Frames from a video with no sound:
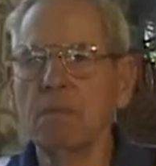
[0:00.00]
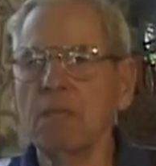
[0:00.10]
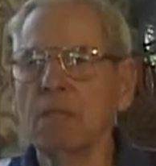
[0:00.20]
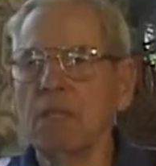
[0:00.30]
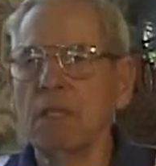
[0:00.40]

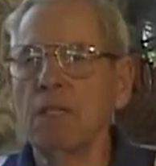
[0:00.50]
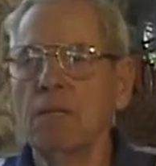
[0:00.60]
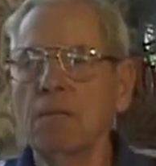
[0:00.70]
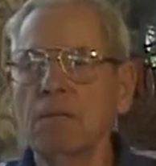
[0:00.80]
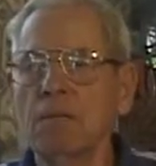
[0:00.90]
that would
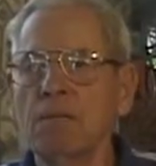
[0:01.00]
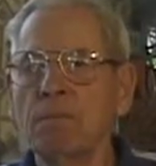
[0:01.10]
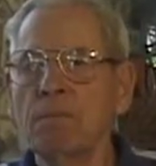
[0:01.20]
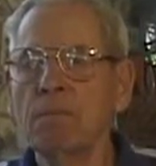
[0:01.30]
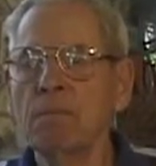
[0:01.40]
help.
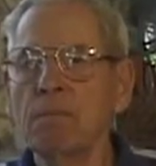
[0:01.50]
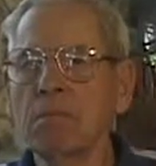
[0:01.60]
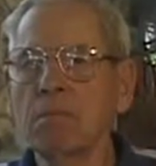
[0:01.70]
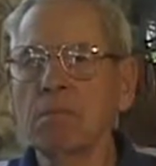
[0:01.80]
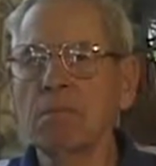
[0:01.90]

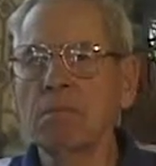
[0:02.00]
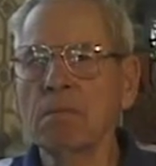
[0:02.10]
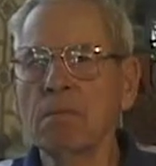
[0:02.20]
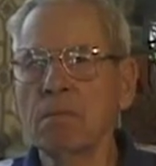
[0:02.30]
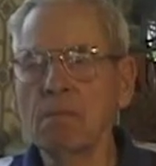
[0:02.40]
That'd be
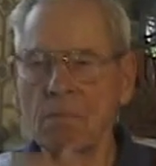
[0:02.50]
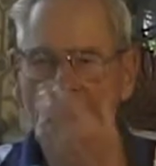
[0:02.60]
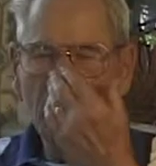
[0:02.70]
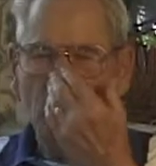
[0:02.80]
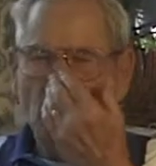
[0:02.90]

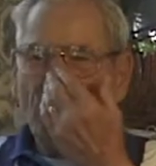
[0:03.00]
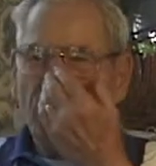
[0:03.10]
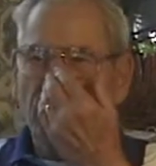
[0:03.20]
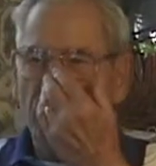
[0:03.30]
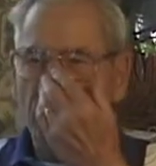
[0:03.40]
great.